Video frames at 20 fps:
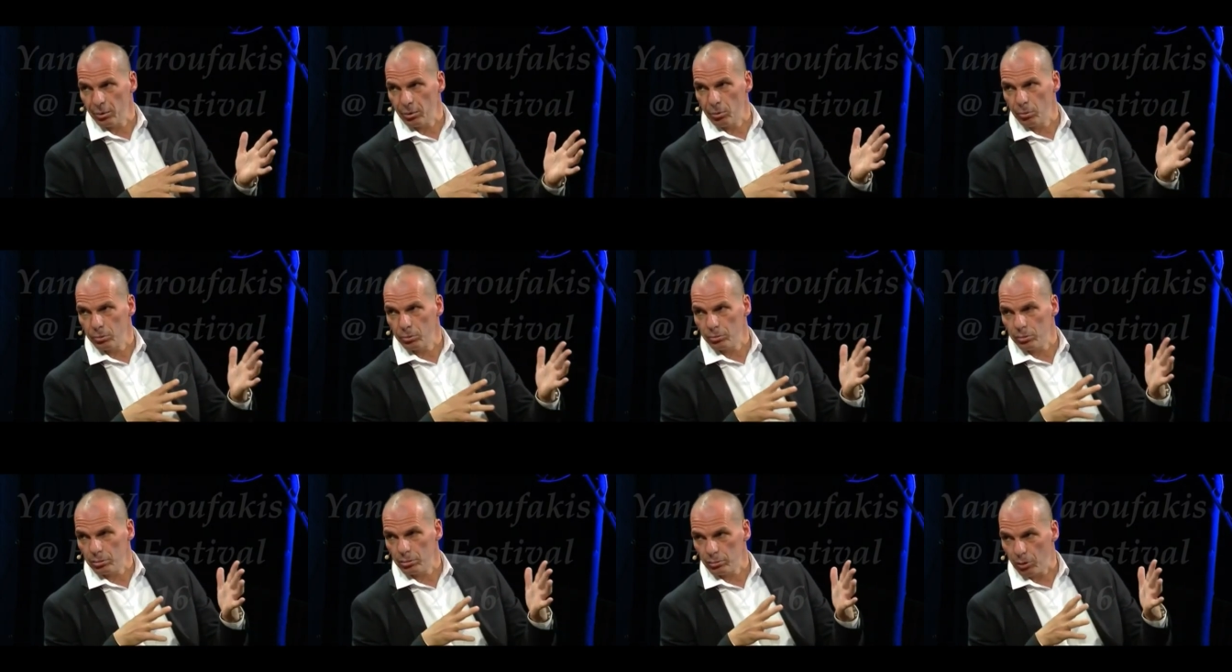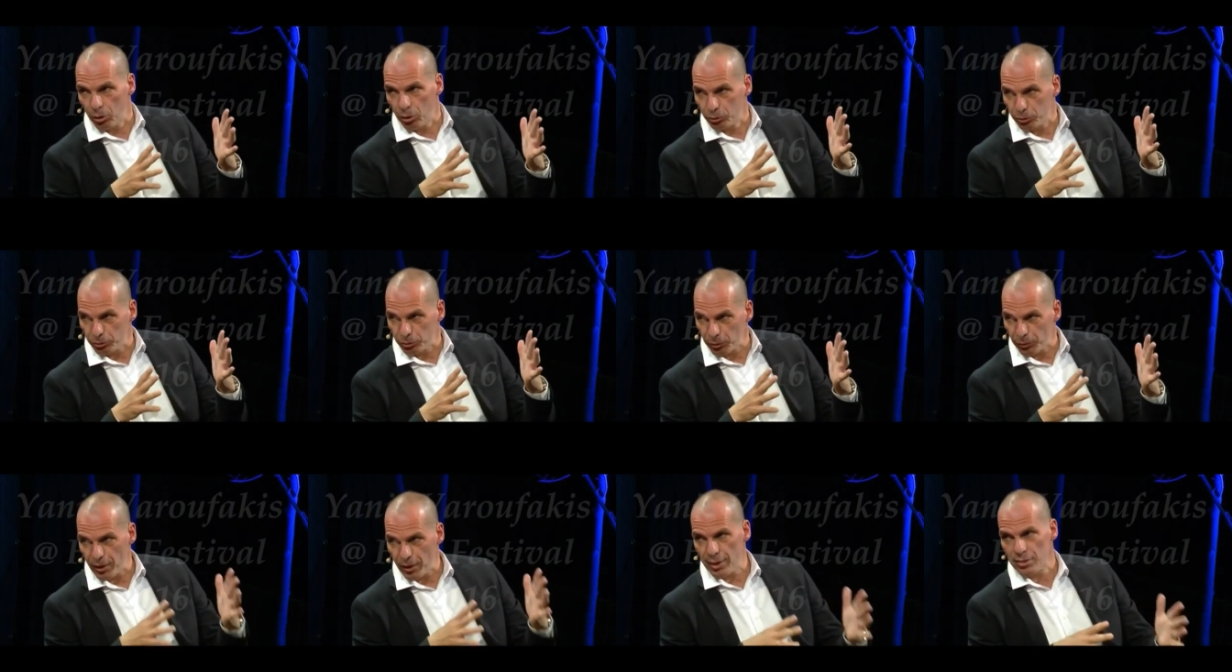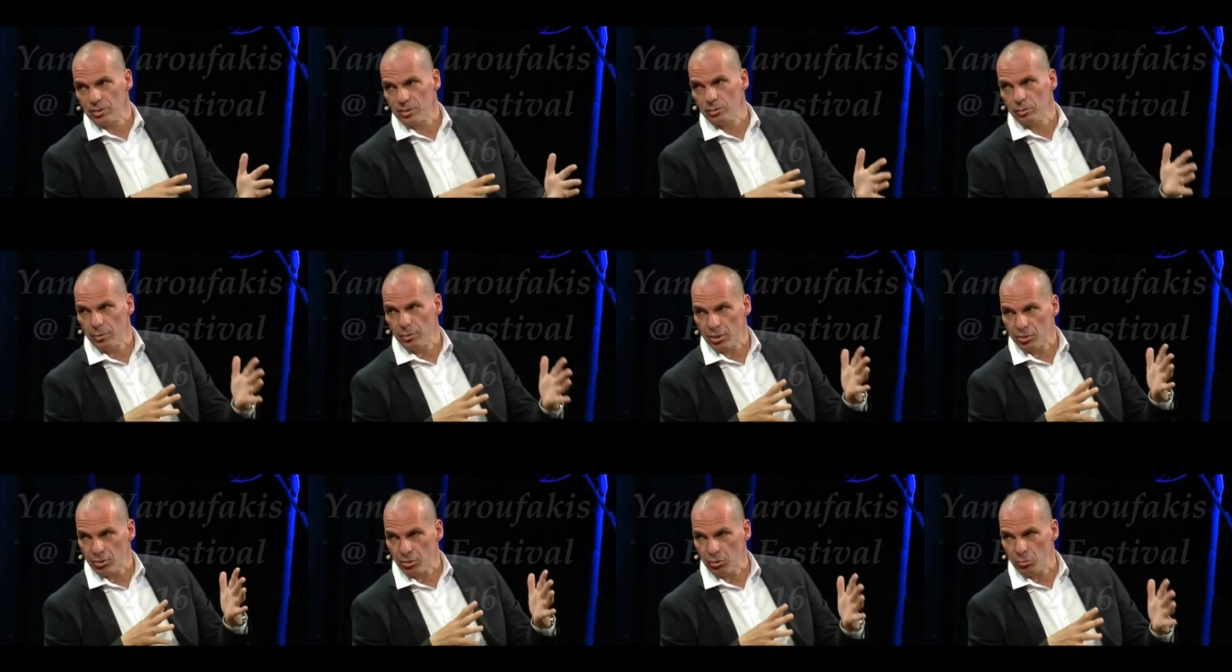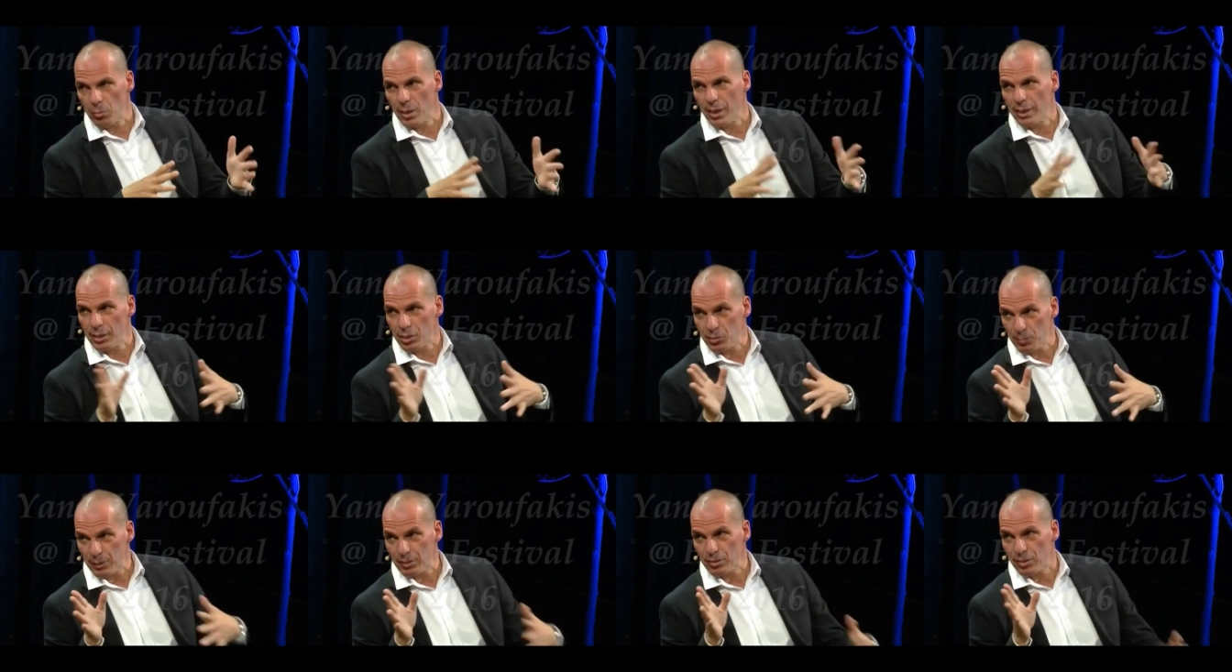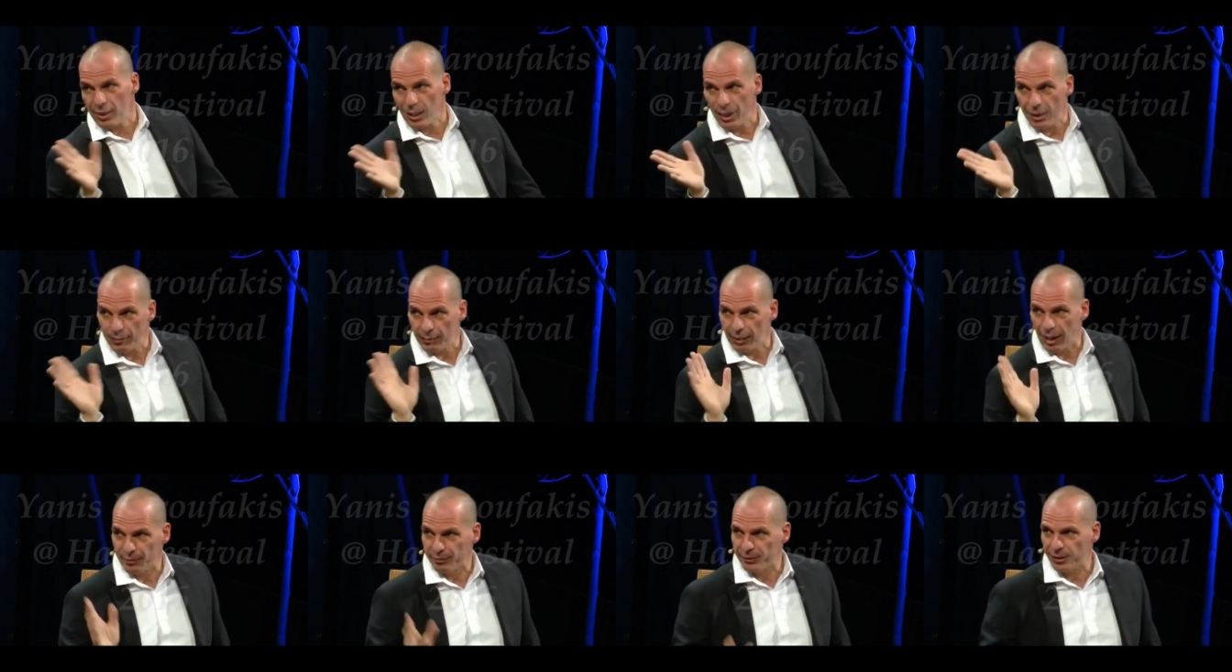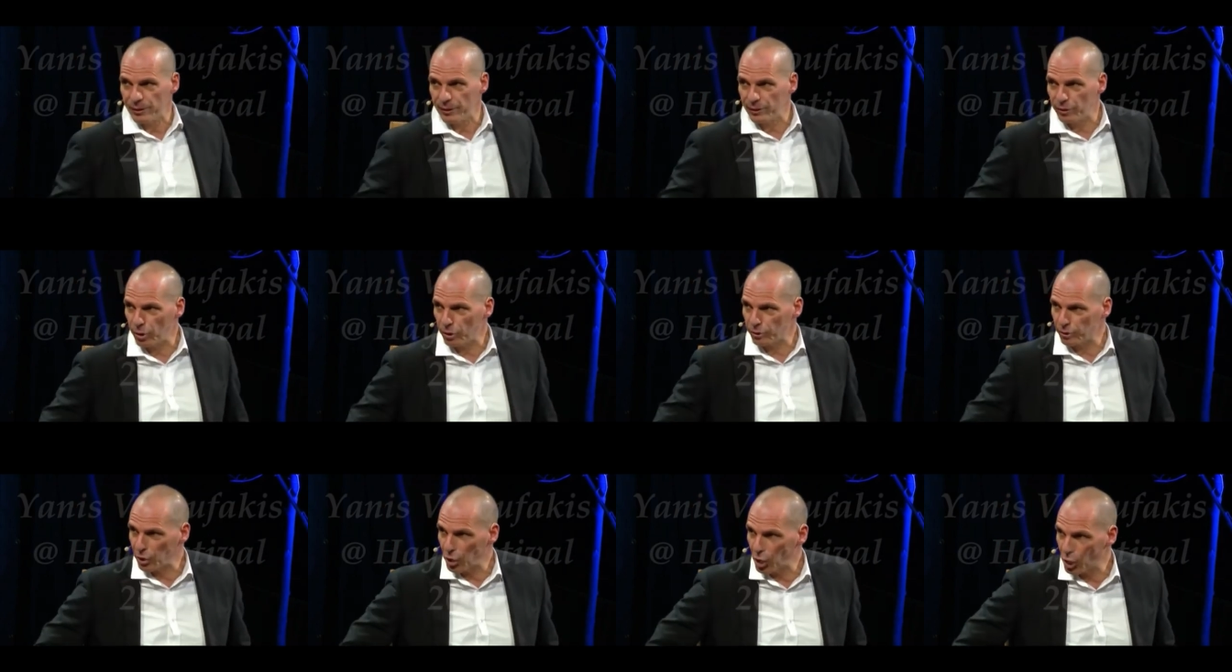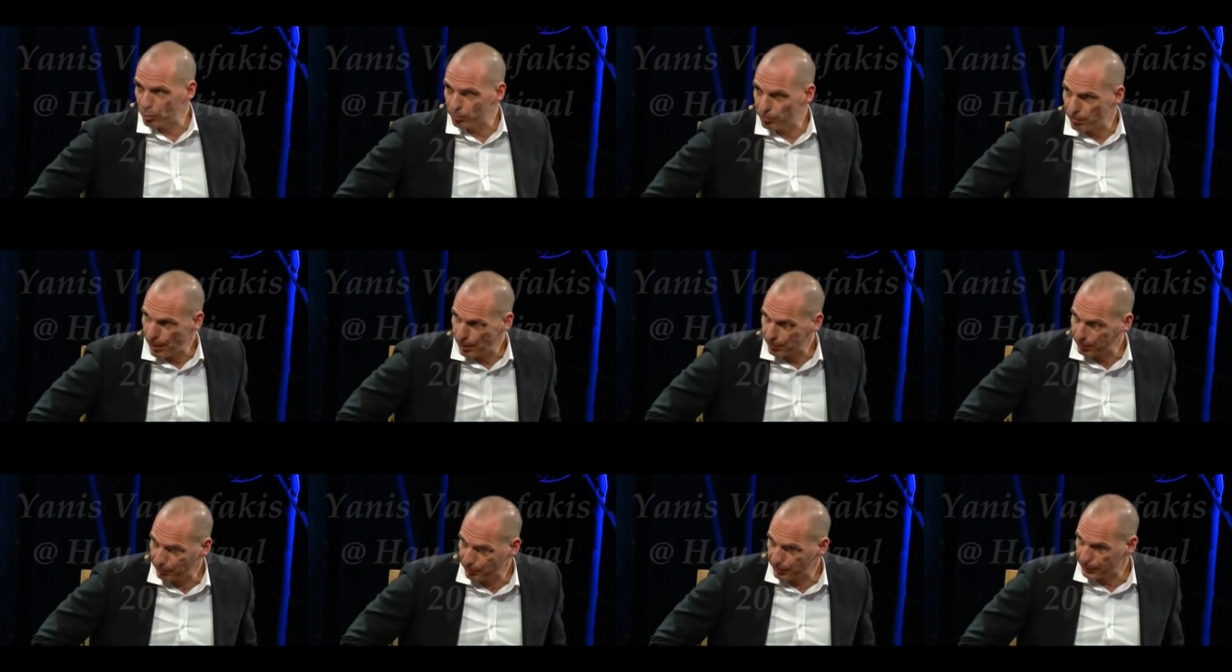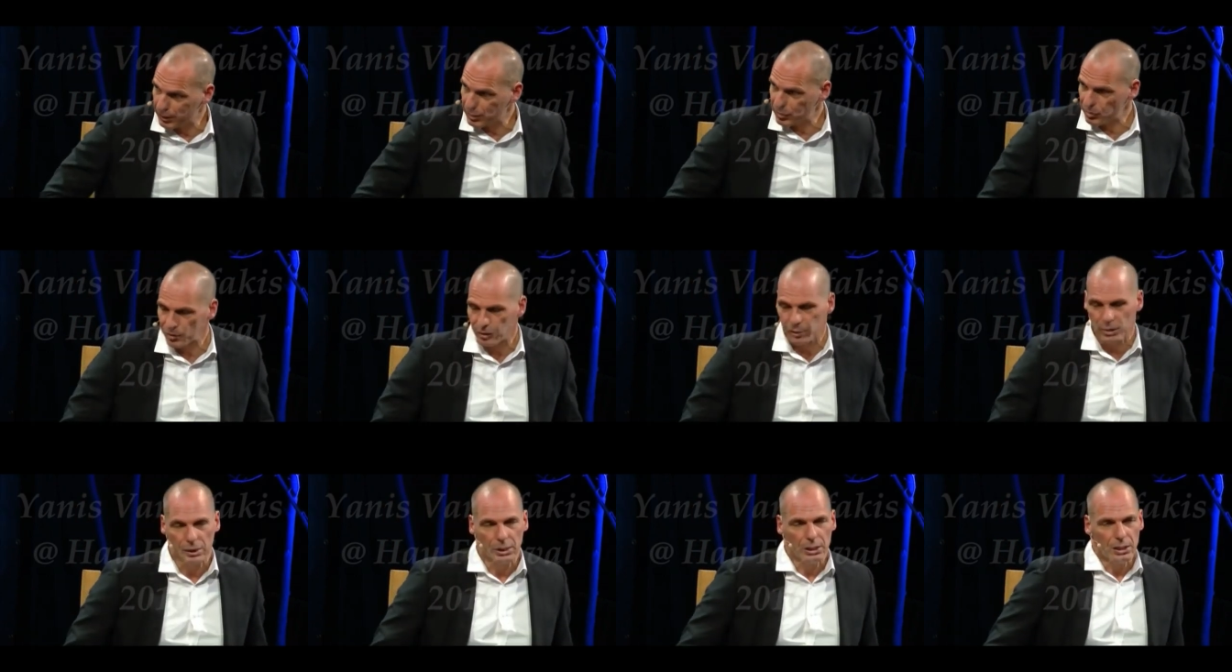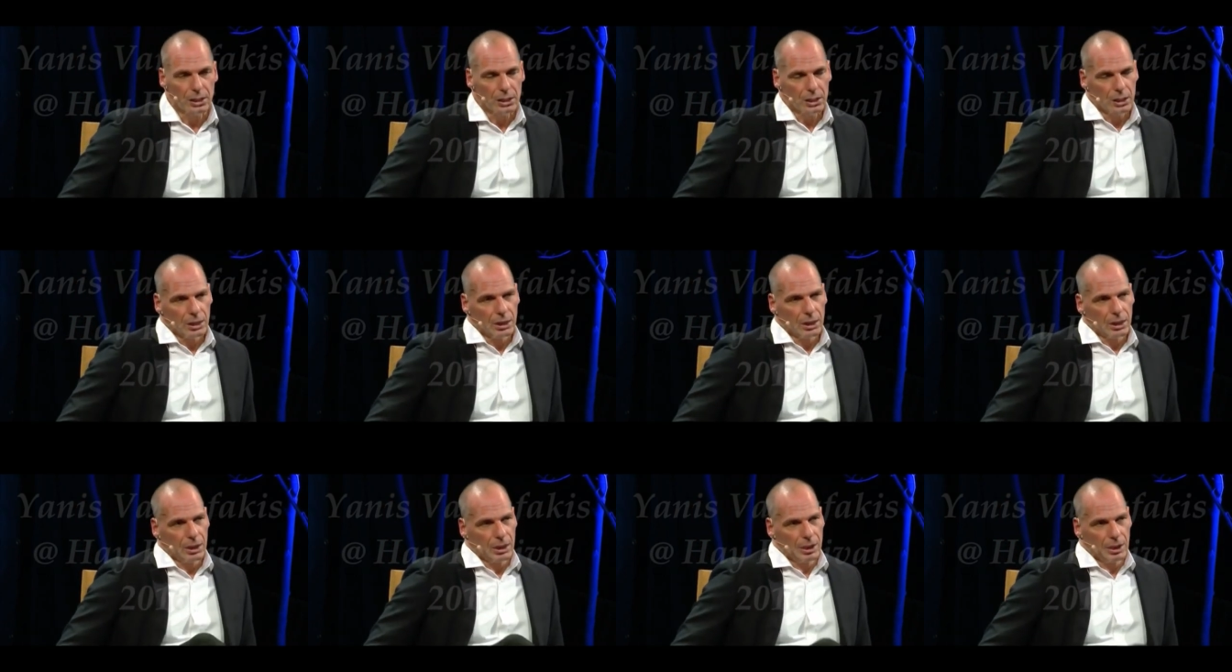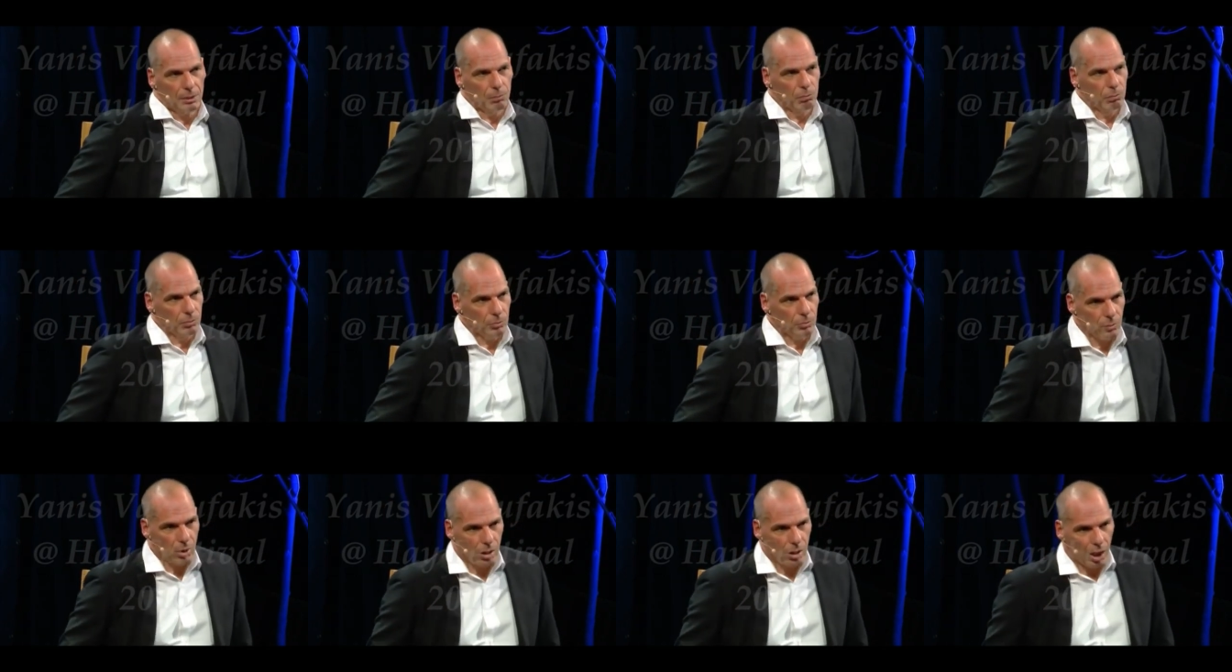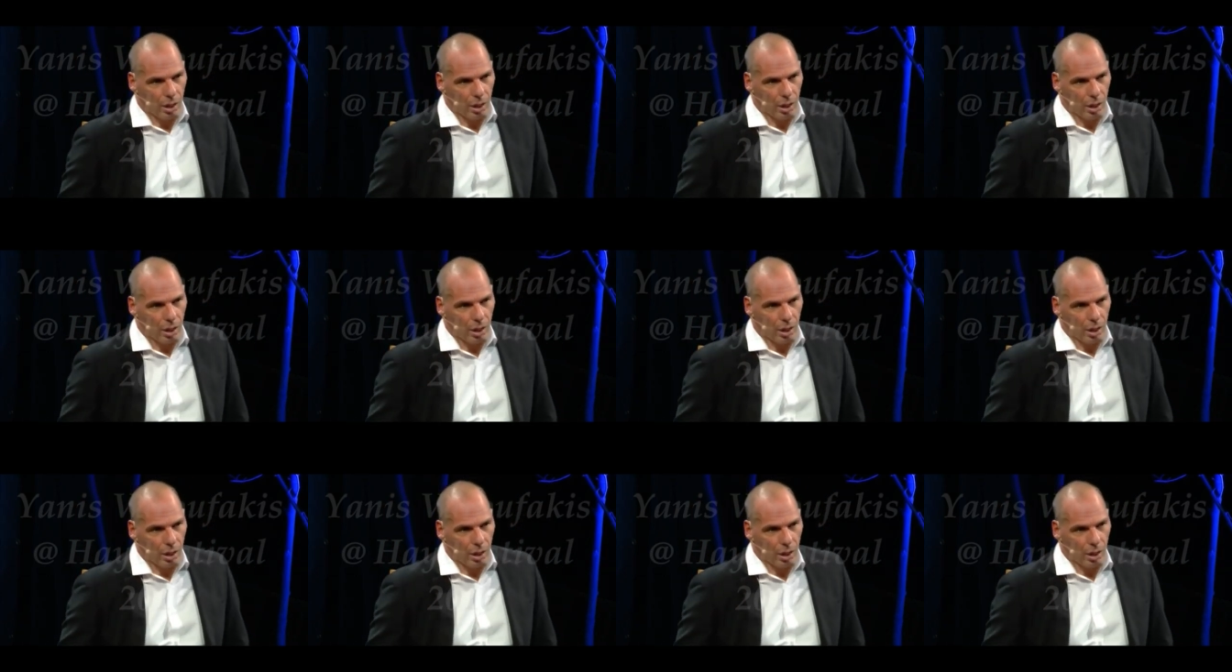on, on to 2000, 2001, especially uh, after the dot com bubble burst, mm. um,